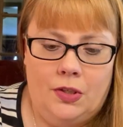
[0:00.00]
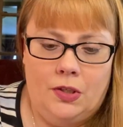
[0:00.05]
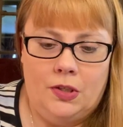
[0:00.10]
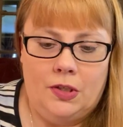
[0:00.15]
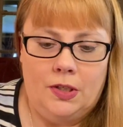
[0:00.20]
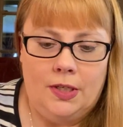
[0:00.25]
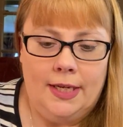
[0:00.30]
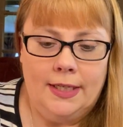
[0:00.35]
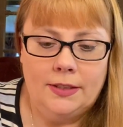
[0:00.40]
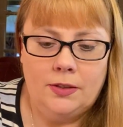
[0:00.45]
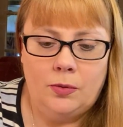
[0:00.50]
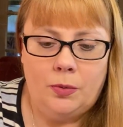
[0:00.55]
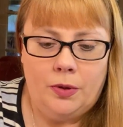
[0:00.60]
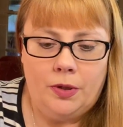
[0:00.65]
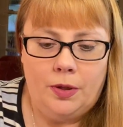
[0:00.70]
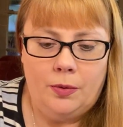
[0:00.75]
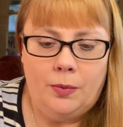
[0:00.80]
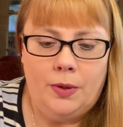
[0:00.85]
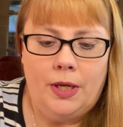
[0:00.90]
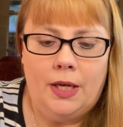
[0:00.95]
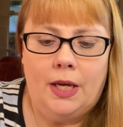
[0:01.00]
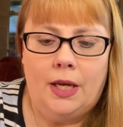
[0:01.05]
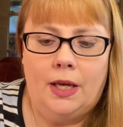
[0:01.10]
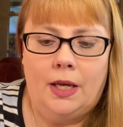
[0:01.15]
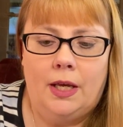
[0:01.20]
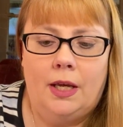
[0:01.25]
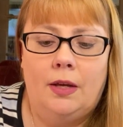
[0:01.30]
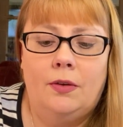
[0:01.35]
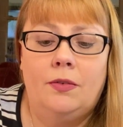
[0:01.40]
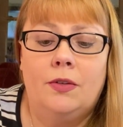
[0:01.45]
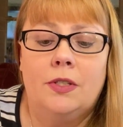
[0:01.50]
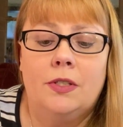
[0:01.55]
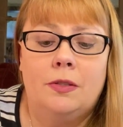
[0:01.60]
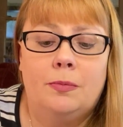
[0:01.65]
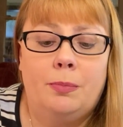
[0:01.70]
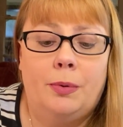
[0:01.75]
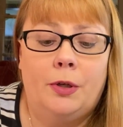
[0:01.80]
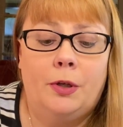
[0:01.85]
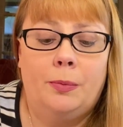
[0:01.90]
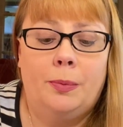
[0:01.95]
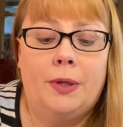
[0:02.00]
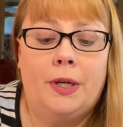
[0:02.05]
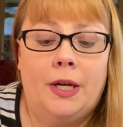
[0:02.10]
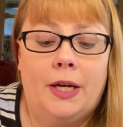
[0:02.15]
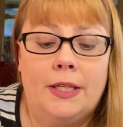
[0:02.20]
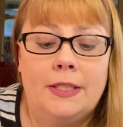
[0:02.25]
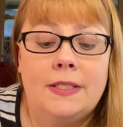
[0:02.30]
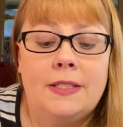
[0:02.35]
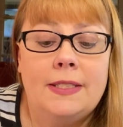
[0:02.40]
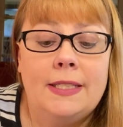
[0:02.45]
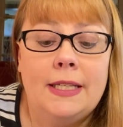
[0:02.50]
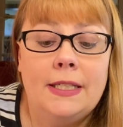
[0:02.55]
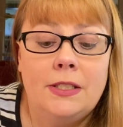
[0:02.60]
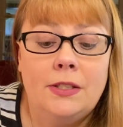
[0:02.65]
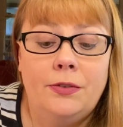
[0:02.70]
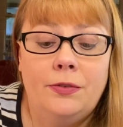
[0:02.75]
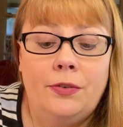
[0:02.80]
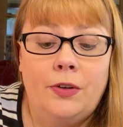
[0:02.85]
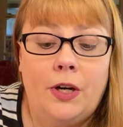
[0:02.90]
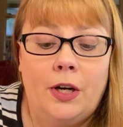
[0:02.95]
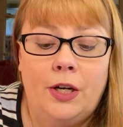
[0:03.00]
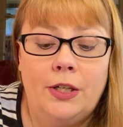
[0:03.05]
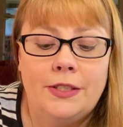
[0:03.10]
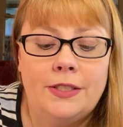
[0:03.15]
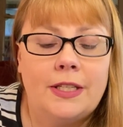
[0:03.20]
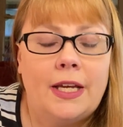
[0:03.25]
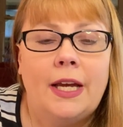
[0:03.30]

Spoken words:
The next one that we have is Butter Pecan Santa Farts.